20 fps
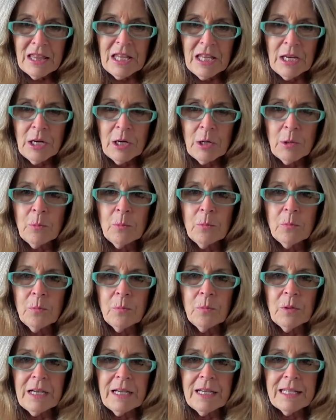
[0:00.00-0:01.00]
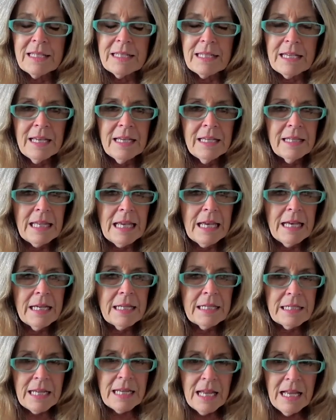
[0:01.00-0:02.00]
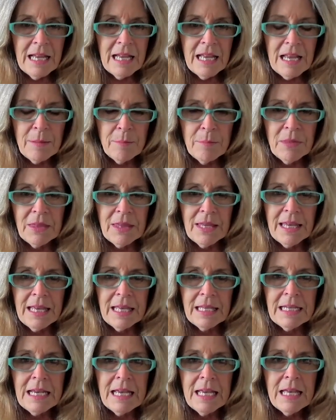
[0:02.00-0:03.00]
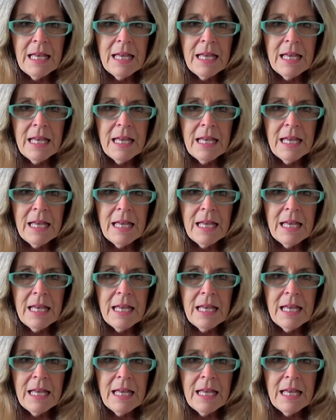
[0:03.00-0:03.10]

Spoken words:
There was a time that